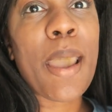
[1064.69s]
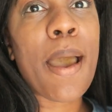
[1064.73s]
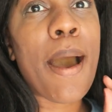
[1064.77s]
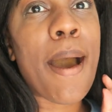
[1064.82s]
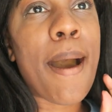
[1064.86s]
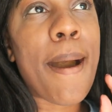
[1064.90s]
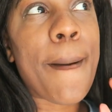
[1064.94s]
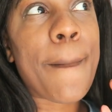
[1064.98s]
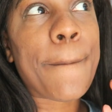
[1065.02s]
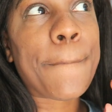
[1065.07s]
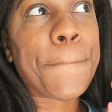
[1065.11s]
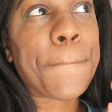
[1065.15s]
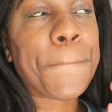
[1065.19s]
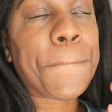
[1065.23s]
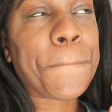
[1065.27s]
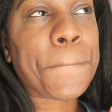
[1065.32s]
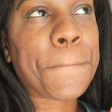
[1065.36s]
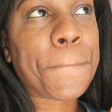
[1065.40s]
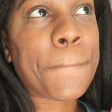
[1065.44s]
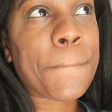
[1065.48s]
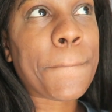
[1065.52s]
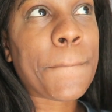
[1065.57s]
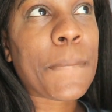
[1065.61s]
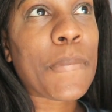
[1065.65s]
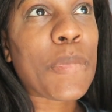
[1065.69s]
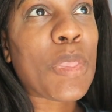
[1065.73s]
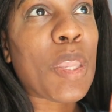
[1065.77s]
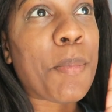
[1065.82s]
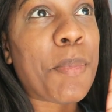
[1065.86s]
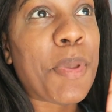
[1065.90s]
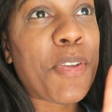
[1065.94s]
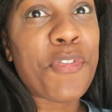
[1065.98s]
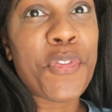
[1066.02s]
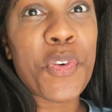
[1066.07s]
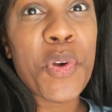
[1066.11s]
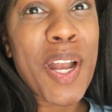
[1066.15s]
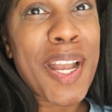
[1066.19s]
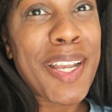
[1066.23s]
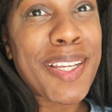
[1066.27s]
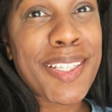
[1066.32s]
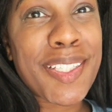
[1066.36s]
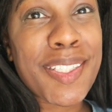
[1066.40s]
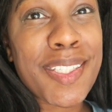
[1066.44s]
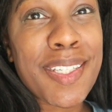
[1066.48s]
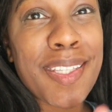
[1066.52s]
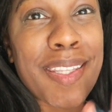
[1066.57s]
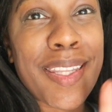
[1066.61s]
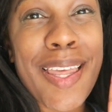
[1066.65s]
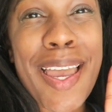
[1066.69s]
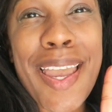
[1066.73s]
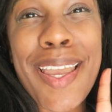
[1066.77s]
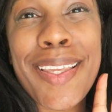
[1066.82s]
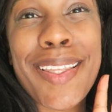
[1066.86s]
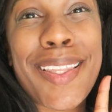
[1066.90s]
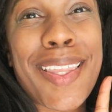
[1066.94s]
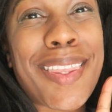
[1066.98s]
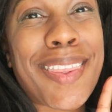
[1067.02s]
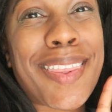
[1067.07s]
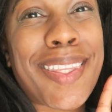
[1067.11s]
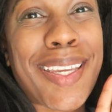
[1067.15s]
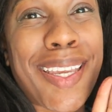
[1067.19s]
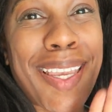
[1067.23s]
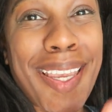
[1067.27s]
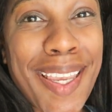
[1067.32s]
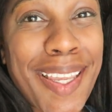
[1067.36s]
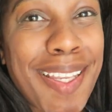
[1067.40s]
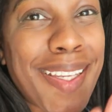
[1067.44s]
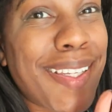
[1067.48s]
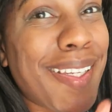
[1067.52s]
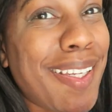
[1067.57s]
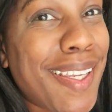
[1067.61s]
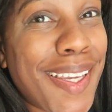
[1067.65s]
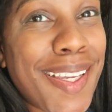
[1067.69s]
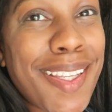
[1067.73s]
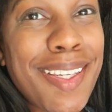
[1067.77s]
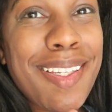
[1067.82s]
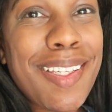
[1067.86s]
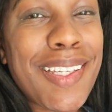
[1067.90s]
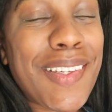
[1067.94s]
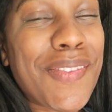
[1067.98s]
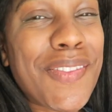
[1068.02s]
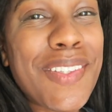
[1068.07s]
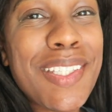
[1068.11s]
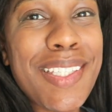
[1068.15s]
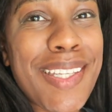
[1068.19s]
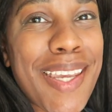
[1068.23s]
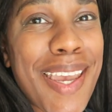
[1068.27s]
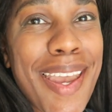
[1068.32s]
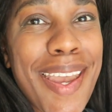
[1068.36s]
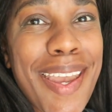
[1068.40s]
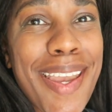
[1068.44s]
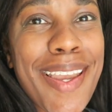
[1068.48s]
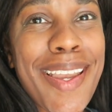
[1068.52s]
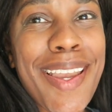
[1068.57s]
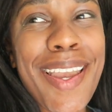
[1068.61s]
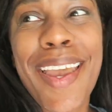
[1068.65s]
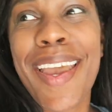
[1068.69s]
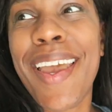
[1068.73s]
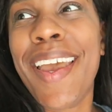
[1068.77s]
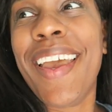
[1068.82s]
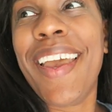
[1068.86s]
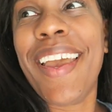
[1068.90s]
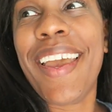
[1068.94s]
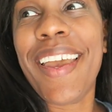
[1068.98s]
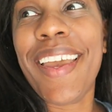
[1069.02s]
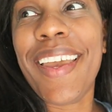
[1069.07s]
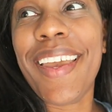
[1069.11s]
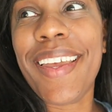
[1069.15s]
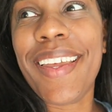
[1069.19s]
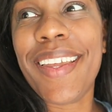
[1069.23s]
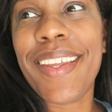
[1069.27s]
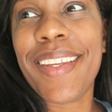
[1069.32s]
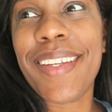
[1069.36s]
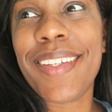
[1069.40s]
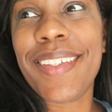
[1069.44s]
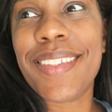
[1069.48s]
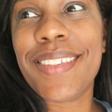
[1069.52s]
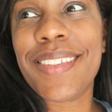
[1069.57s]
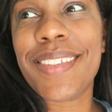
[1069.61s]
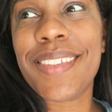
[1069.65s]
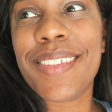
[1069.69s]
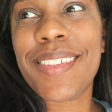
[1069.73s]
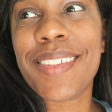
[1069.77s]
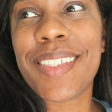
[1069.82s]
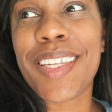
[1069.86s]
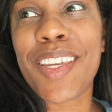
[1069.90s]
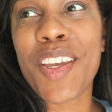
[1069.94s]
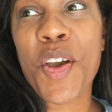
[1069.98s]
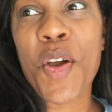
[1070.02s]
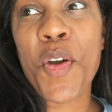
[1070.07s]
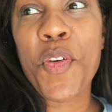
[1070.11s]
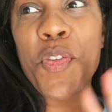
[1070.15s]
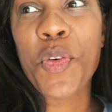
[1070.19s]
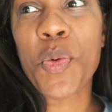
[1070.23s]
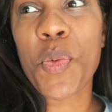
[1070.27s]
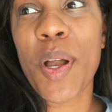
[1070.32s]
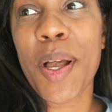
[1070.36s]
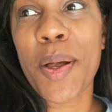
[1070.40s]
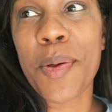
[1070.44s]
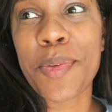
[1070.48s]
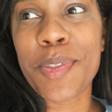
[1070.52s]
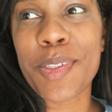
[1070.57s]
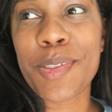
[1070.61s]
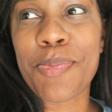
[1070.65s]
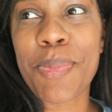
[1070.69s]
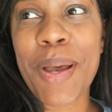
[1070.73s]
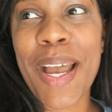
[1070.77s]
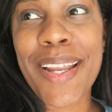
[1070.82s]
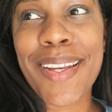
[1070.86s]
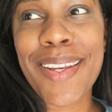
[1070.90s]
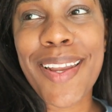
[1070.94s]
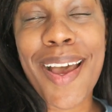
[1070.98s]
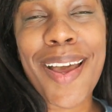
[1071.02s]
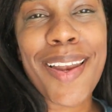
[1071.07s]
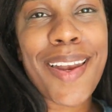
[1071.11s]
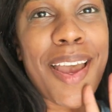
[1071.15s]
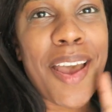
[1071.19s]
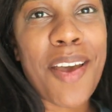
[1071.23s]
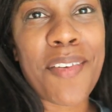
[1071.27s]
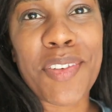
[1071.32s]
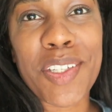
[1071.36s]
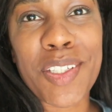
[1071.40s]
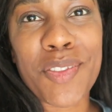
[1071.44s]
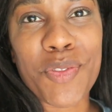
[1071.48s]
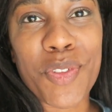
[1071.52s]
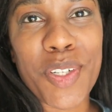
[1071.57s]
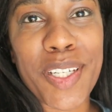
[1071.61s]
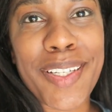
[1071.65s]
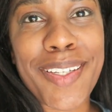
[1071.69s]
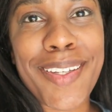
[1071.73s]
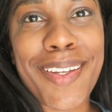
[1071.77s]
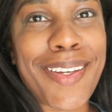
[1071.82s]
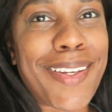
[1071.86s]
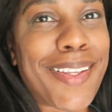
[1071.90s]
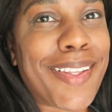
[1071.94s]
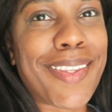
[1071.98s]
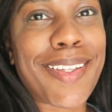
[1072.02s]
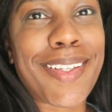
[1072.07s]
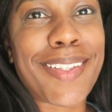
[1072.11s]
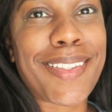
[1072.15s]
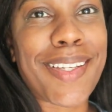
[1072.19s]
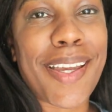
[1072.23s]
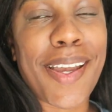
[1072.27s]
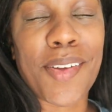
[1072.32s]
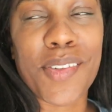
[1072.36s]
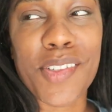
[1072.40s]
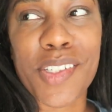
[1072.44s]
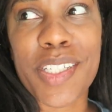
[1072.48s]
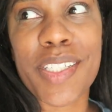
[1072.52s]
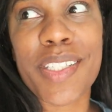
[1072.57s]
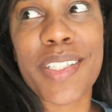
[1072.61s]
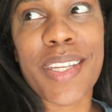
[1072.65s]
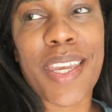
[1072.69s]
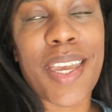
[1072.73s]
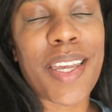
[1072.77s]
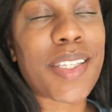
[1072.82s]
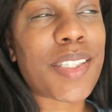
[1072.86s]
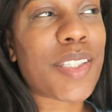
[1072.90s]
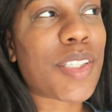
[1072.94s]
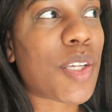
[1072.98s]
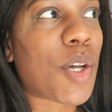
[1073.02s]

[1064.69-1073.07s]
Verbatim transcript: Um, before I get to like the end end of the day and get overwhelmed by not having written anything down just yet.